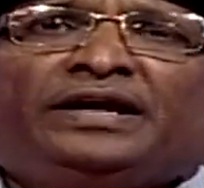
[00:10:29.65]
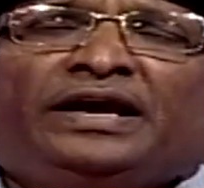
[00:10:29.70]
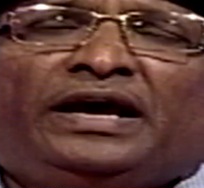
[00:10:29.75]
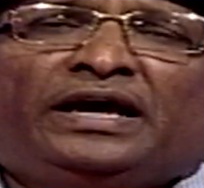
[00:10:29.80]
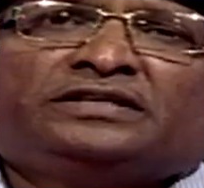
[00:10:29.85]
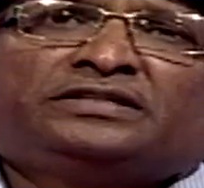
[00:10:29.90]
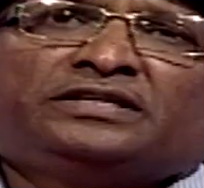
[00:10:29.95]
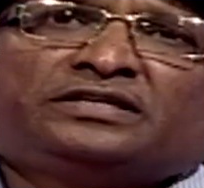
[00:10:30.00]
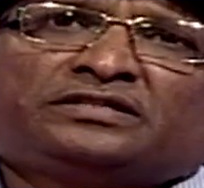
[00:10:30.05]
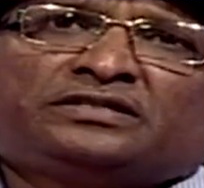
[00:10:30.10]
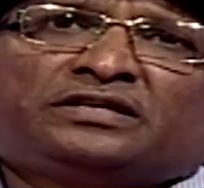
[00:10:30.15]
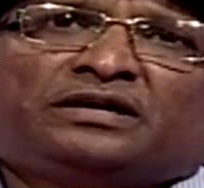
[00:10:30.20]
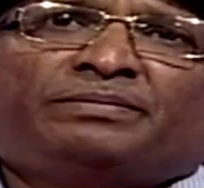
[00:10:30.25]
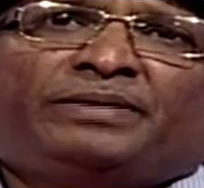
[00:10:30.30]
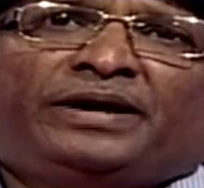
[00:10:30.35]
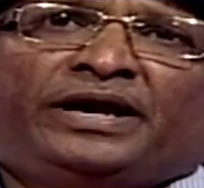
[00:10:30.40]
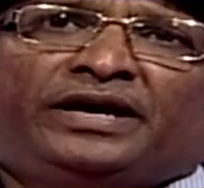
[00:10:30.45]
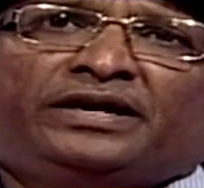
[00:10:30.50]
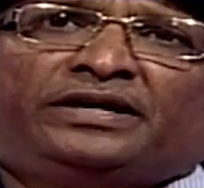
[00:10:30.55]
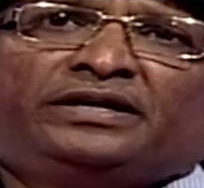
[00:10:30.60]
as a
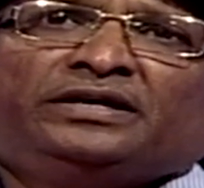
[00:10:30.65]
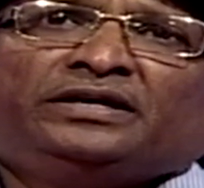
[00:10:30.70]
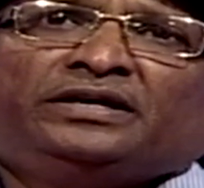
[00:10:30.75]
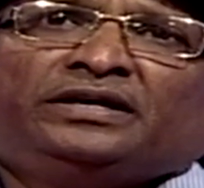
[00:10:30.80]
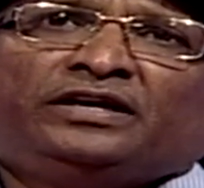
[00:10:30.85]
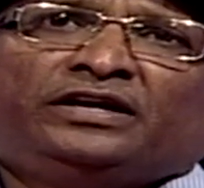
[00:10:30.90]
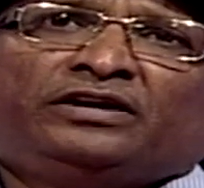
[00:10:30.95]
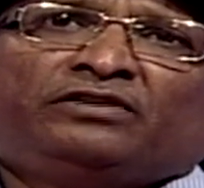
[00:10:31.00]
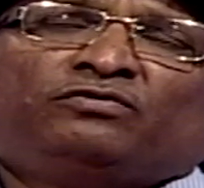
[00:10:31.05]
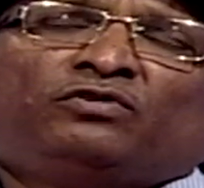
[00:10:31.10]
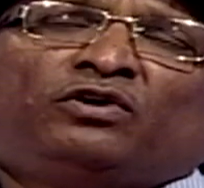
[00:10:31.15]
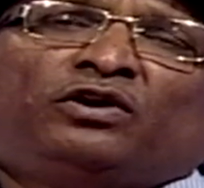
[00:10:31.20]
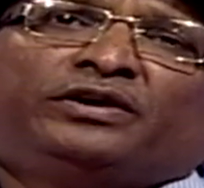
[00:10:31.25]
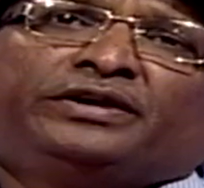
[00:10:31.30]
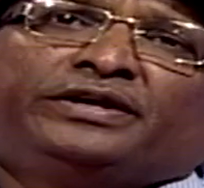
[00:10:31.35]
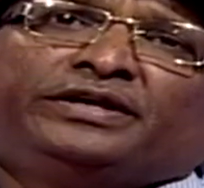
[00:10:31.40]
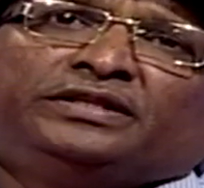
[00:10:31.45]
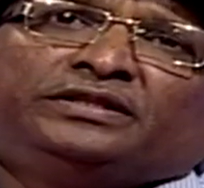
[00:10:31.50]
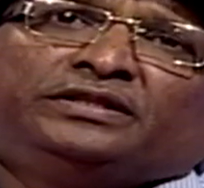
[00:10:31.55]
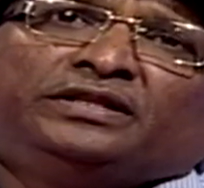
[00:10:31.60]
subhead
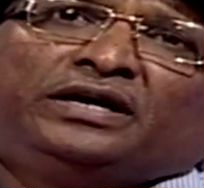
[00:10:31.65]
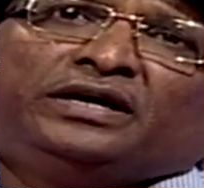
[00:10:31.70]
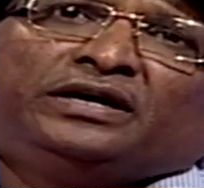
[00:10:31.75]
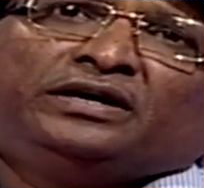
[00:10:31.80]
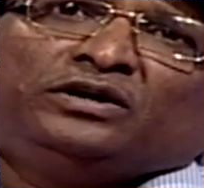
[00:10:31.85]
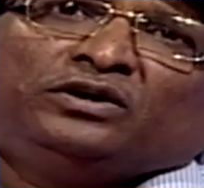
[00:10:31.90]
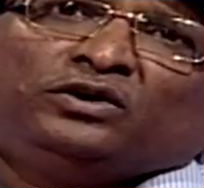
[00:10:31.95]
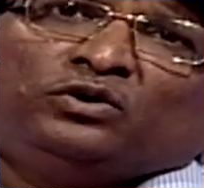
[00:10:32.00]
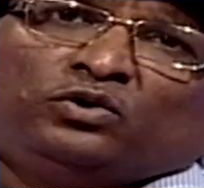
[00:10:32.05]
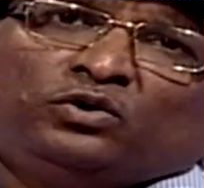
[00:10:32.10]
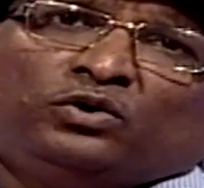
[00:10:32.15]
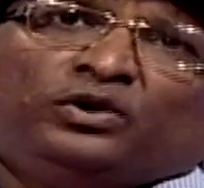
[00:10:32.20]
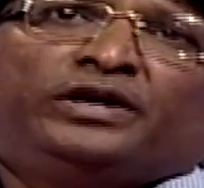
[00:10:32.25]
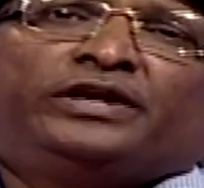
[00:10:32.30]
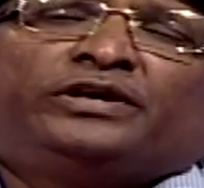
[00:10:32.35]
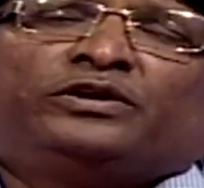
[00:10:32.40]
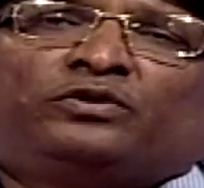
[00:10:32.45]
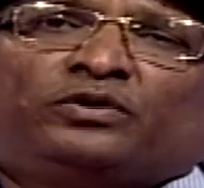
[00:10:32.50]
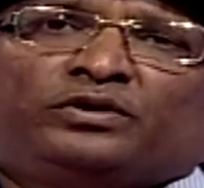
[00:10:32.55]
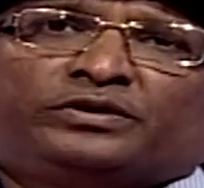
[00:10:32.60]
involved in the
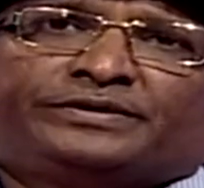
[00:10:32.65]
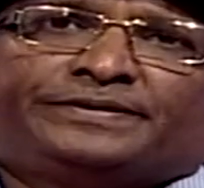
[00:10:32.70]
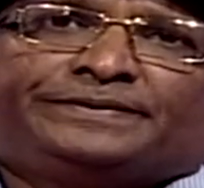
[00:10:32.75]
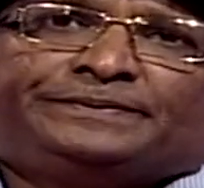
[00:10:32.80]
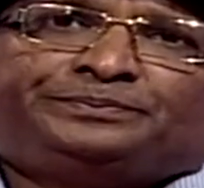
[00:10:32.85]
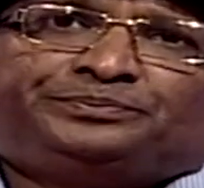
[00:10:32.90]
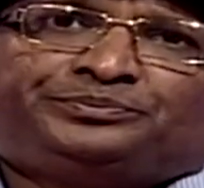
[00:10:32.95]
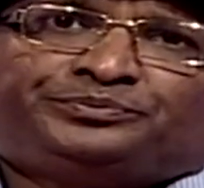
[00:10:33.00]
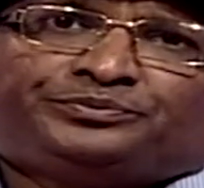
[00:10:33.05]
holding cost.